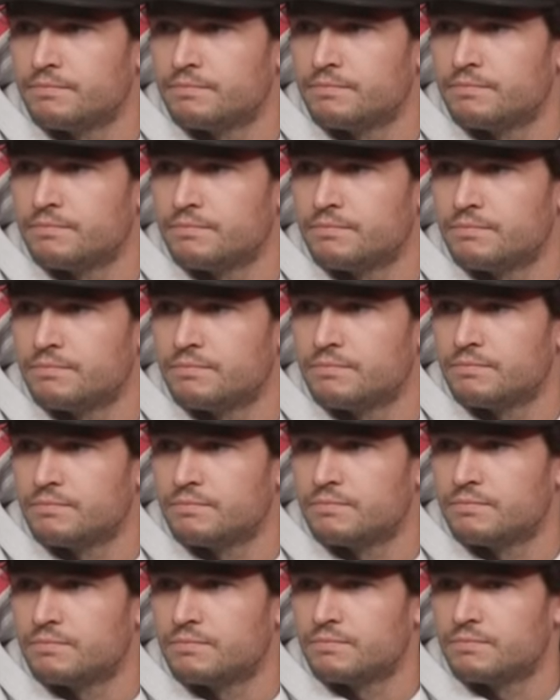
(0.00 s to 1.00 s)
yourself on
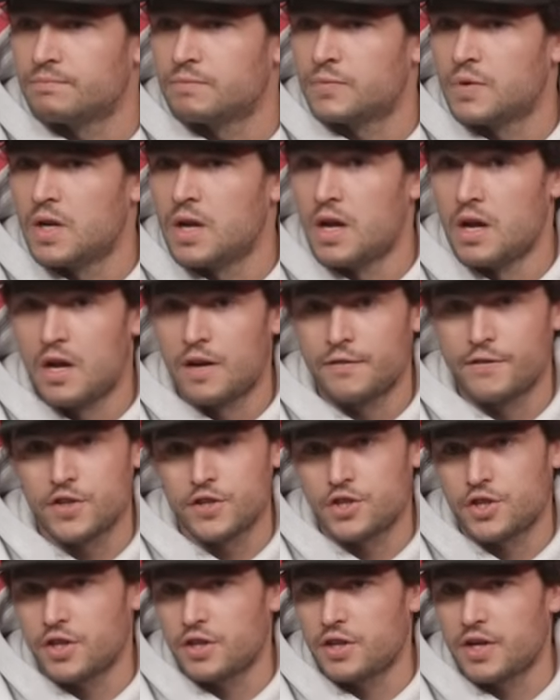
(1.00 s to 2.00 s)
this? For
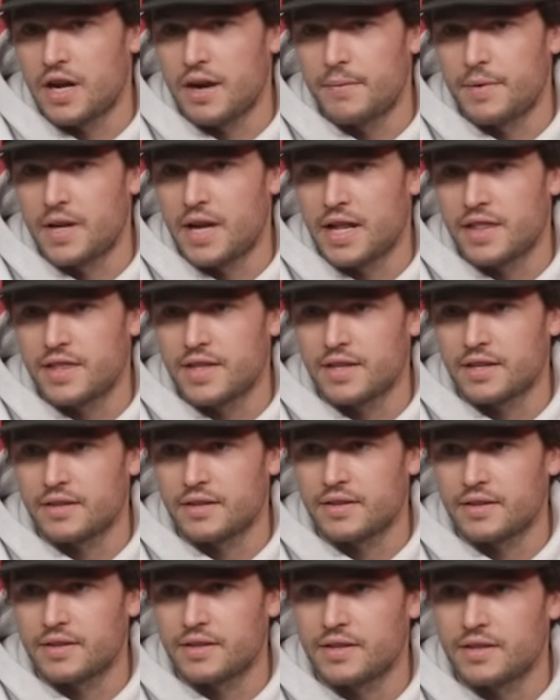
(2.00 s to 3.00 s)
sure. I mean, I think,